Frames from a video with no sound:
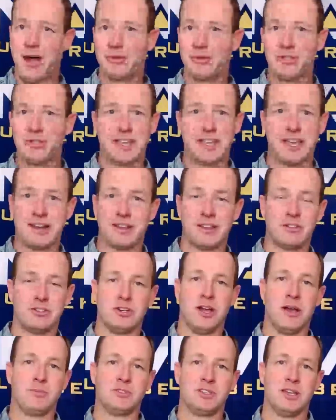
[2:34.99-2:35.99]
outside of the
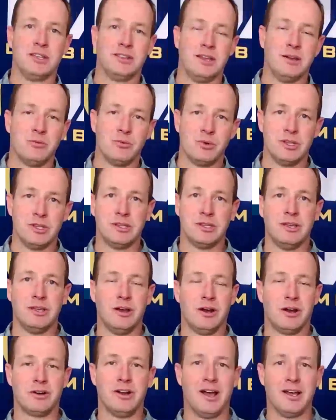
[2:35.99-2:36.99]
job site that we
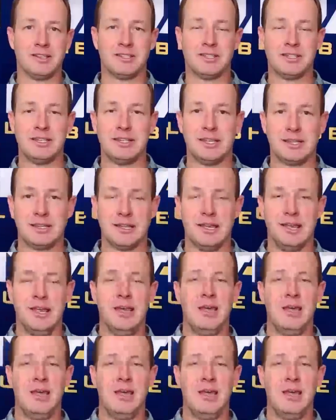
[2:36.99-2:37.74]
are not seeing?